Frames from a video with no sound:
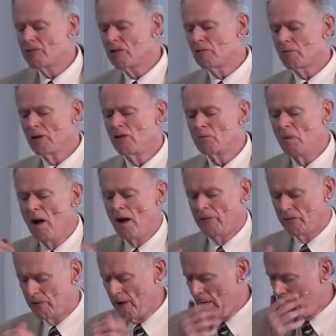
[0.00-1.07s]
the
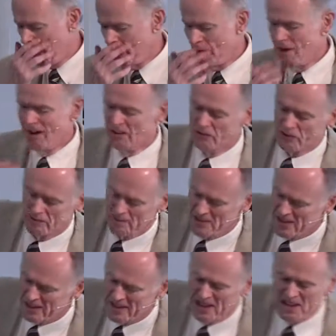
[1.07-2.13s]
response Yahweh wants.
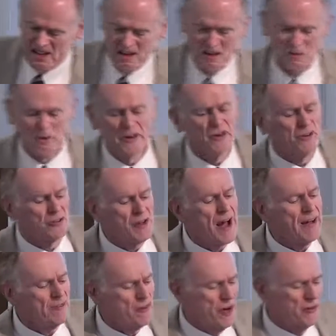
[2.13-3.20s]
Reader's
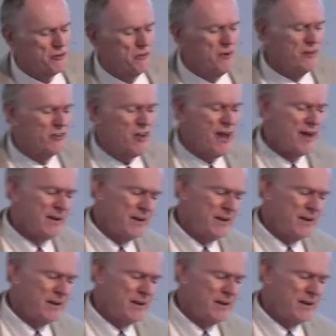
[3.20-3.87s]
Digest once had